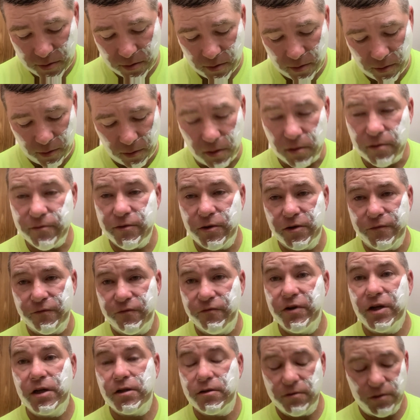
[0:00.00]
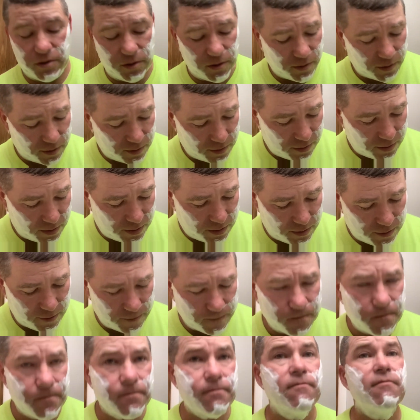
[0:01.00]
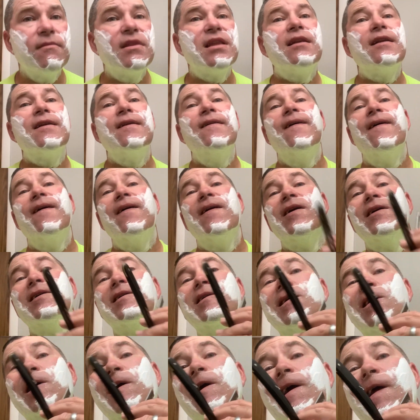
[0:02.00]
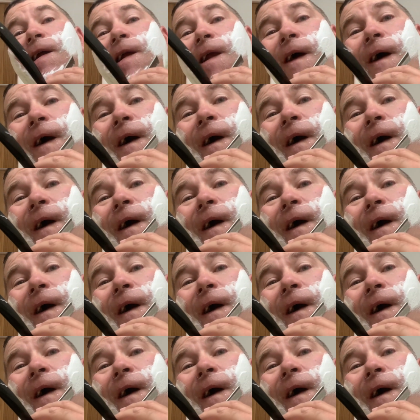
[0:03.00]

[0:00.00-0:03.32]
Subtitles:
our victory garden in. And